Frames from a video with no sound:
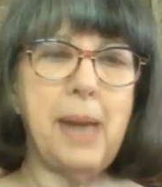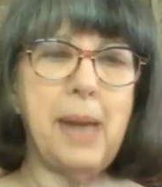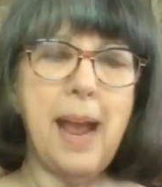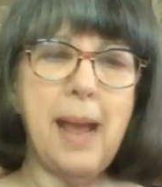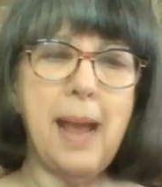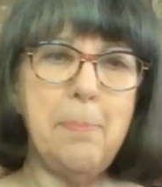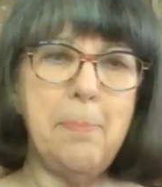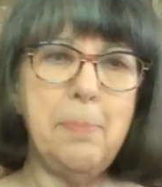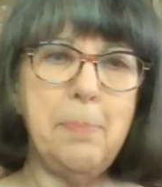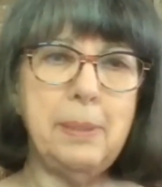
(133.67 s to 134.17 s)
But
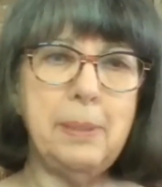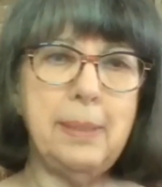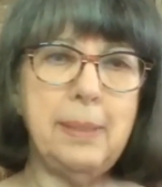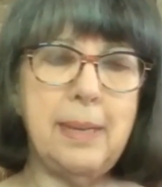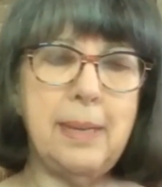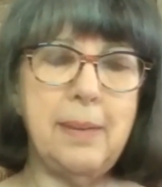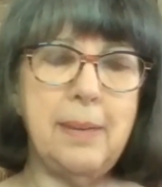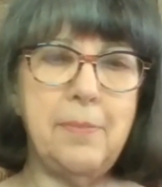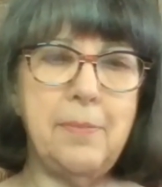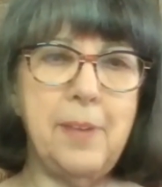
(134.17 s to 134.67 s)
I
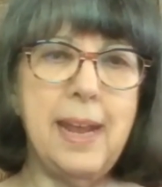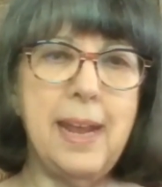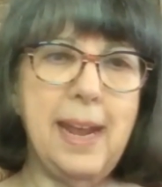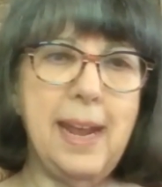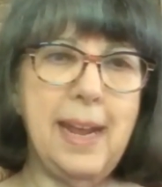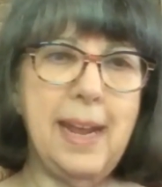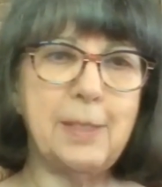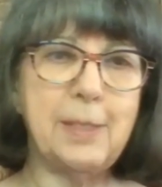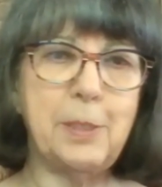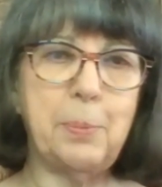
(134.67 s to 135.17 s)
believe
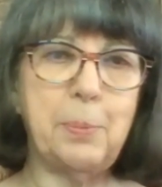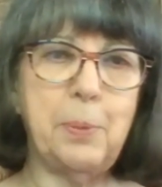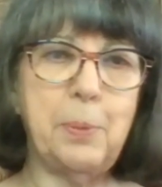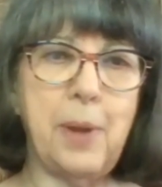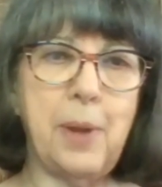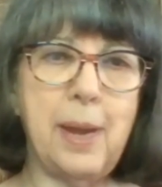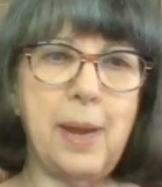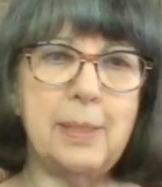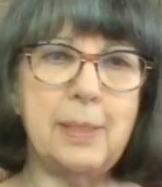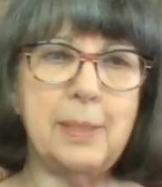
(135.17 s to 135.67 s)
as
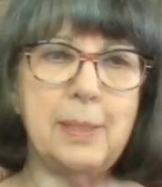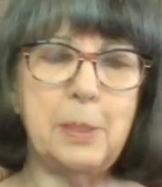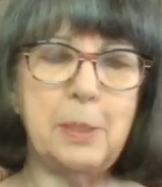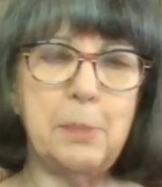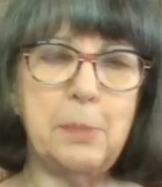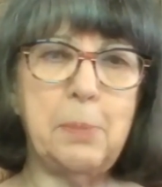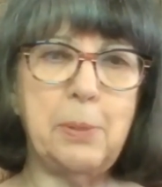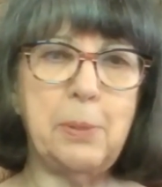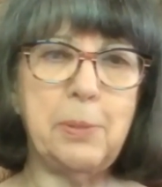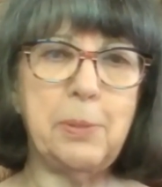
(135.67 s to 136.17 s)
we're on a
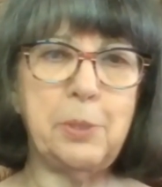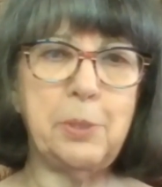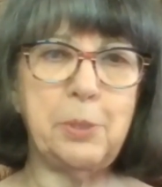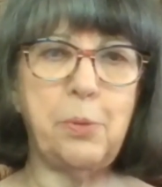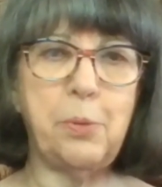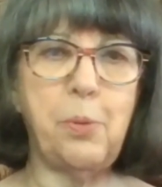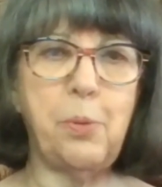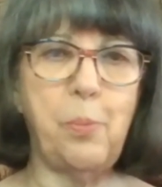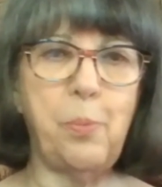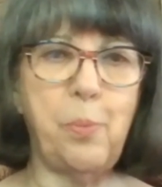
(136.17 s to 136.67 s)

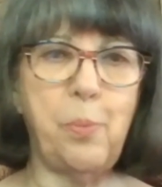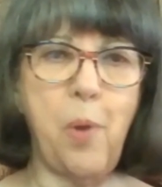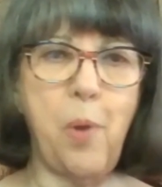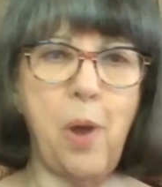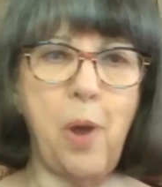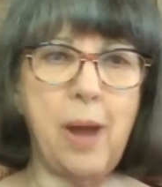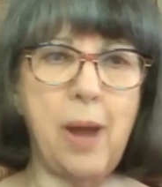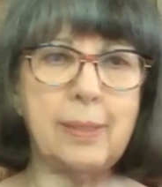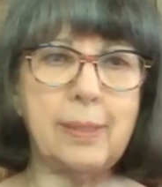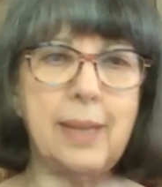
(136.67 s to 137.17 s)
spiritual
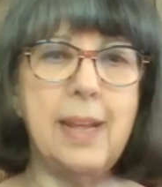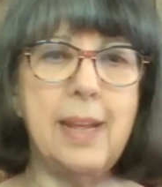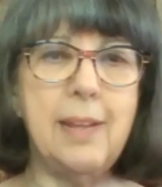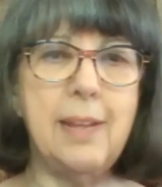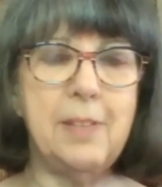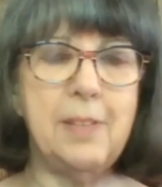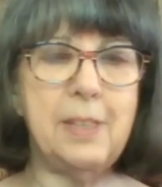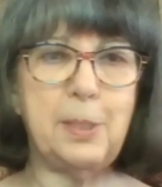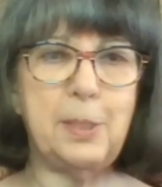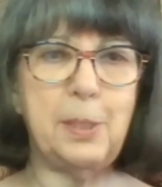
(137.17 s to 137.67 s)
walk,
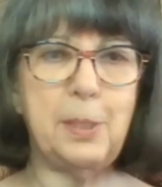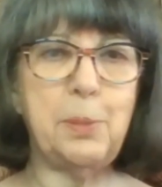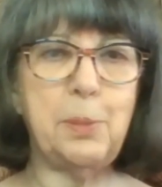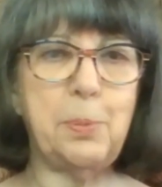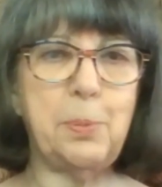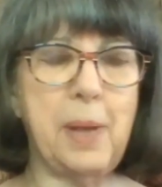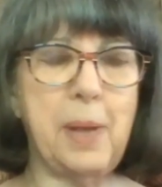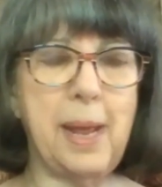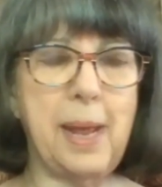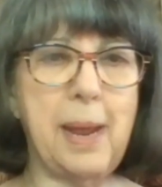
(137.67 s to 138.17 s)
this
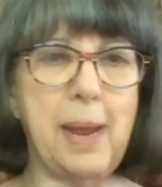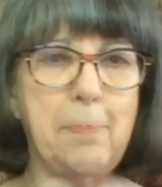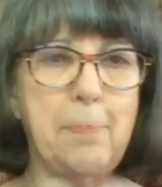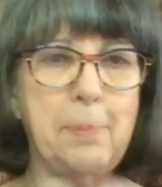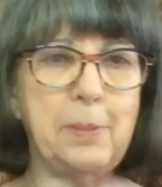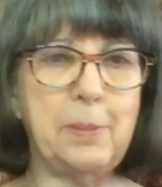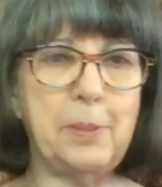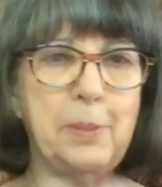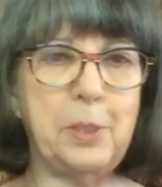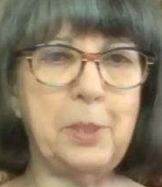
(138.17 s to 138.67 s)
is what
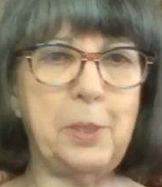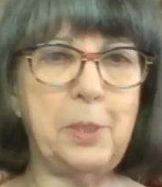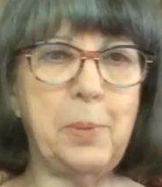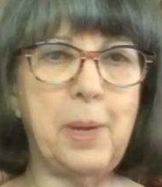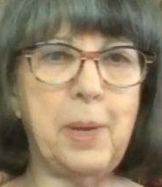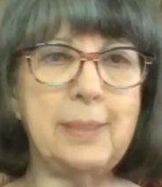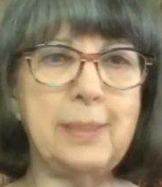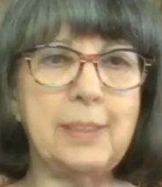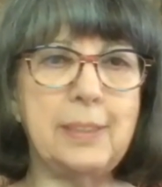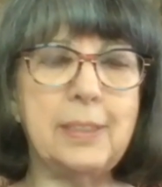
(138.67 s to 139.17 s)
happens
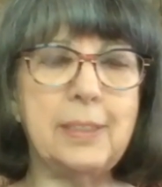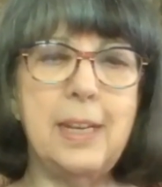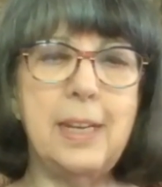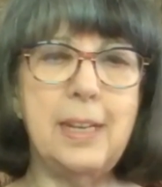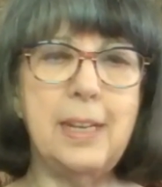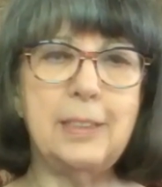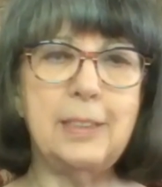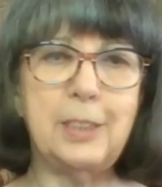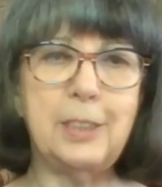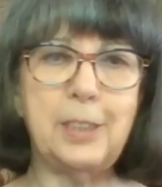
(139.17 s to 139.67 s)
to us
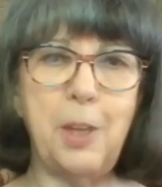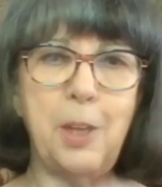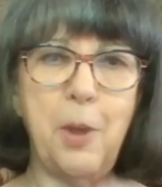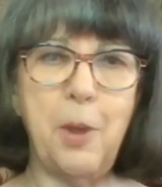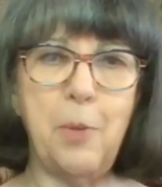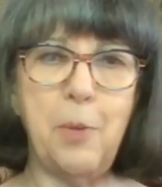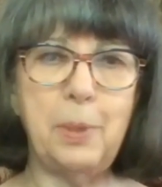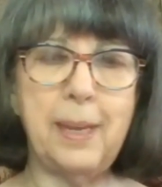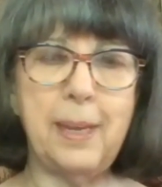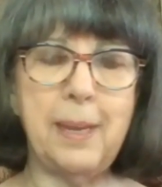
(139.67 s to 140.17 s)

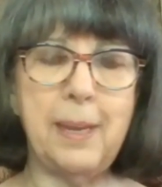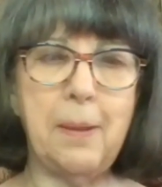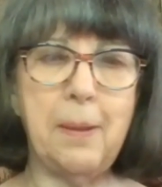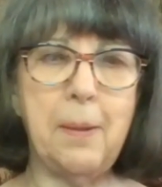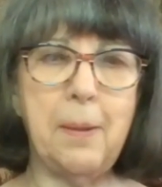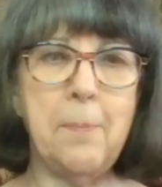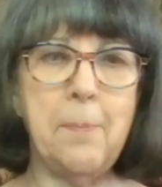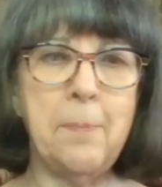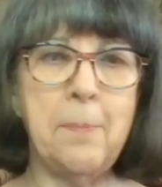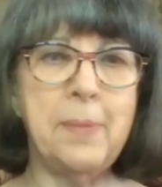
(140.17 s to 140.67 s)
slowly.
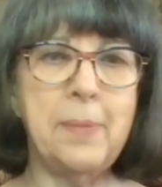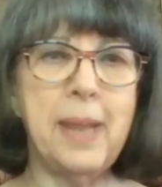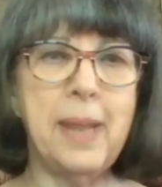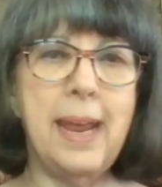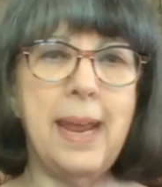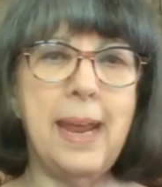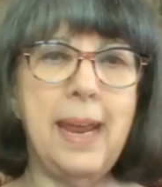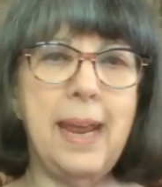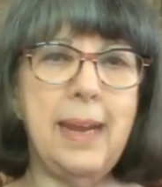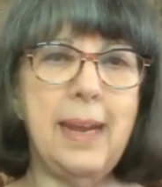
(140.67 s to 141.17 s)

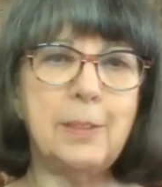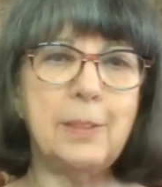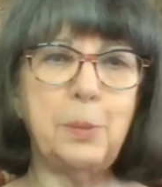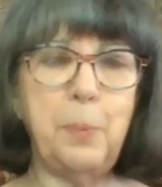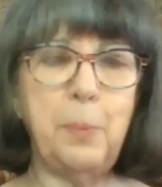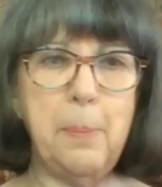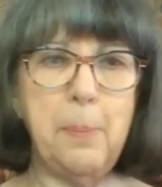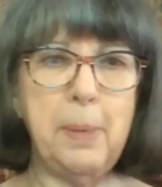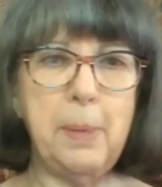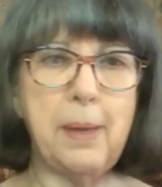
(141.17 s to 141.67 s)

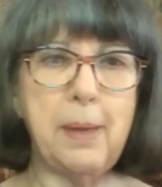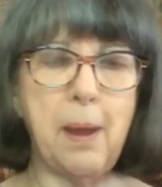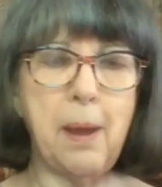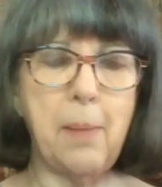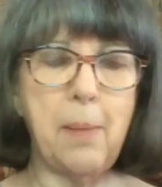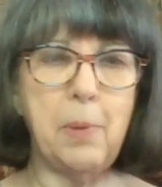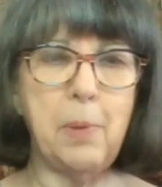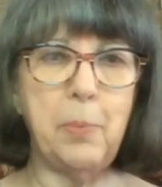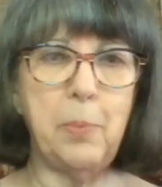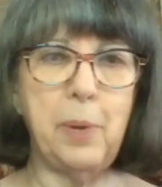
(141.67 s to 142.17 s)
As we
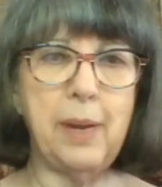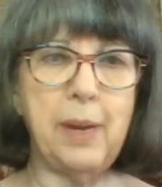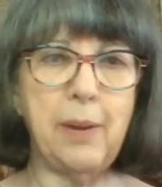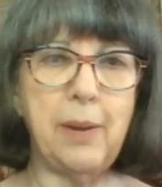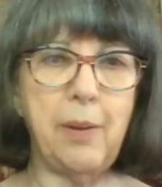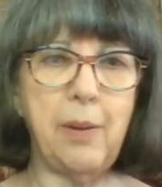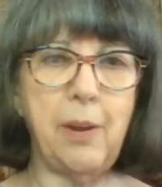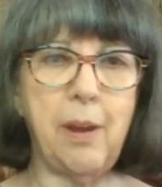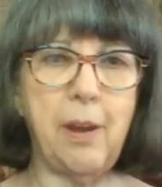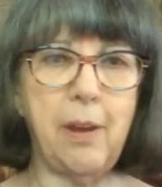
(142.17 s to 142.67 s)
become
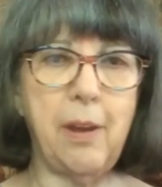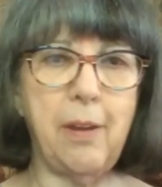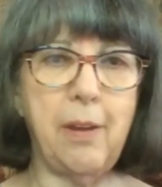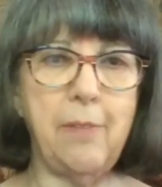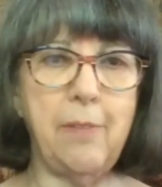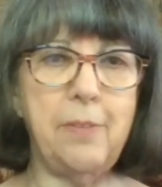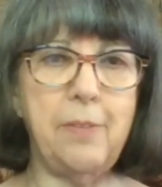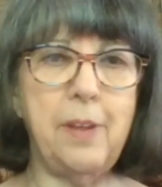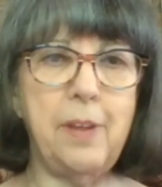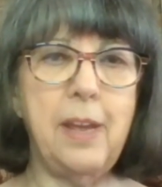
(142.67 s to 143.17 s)
aware
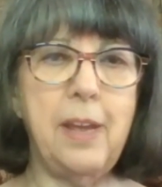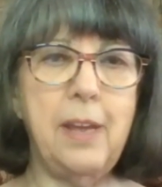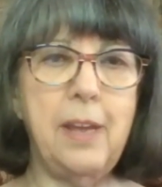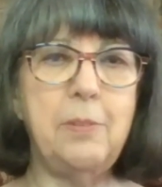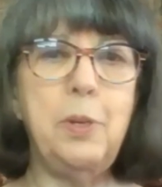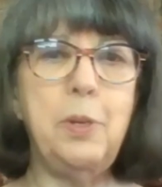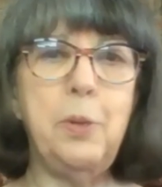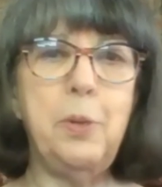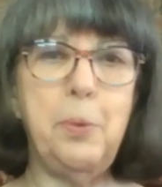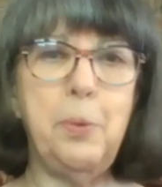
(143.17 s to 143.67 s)
of
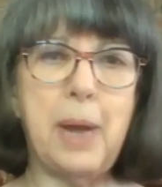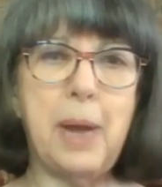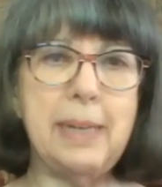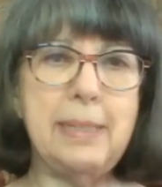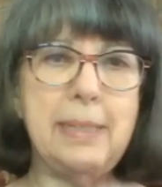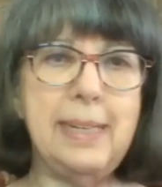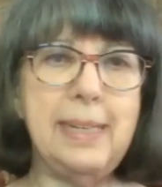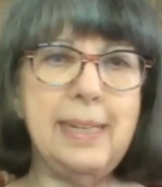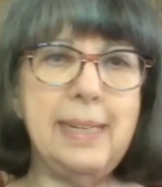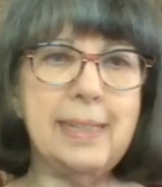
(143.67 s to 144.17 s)
new
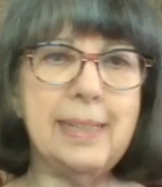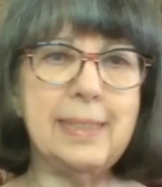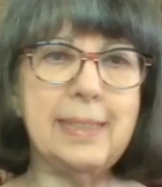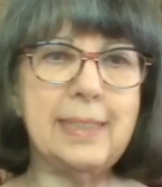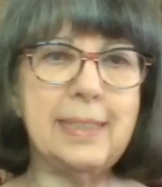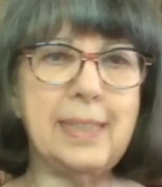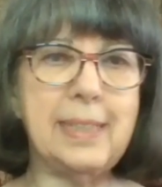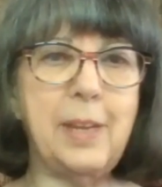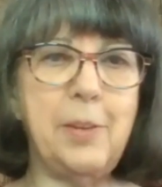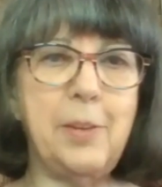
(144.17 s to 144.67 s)

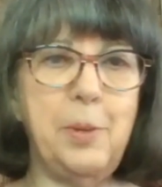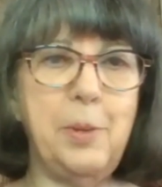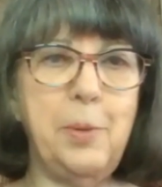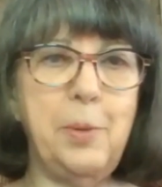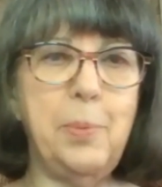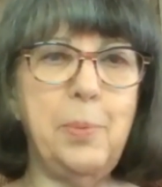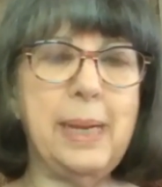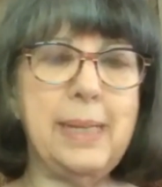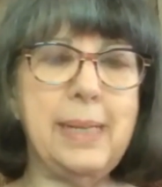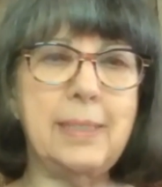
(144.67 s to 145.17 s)
ideas and
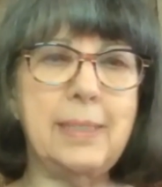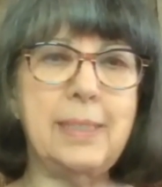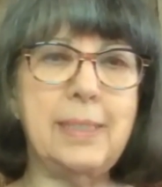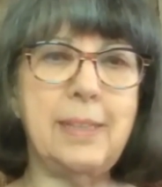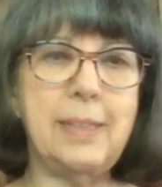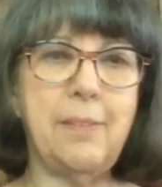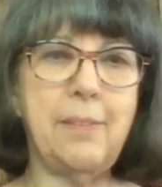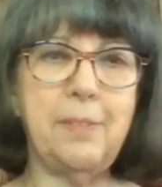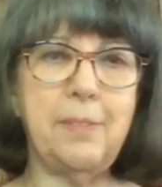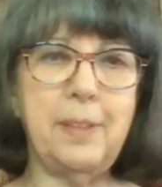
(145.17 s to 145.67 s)
new
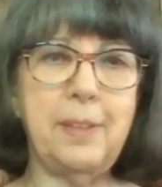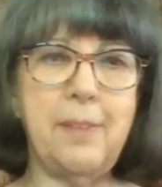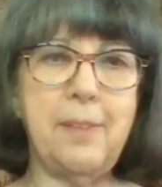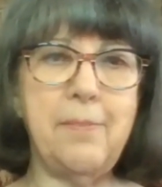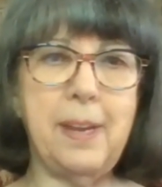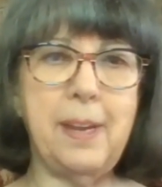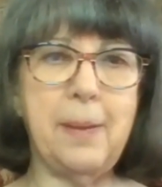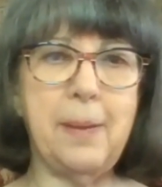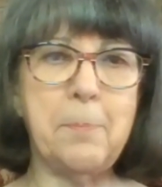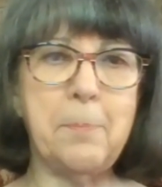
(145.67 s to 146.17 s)
ways of
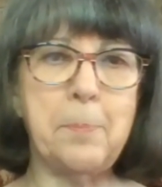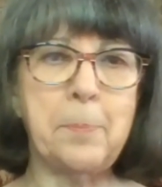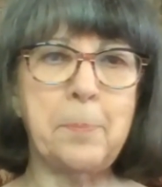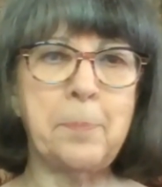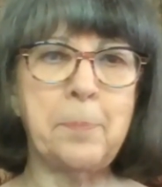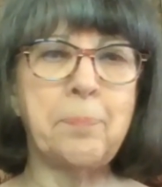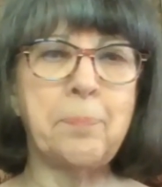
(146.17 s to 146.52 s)
living,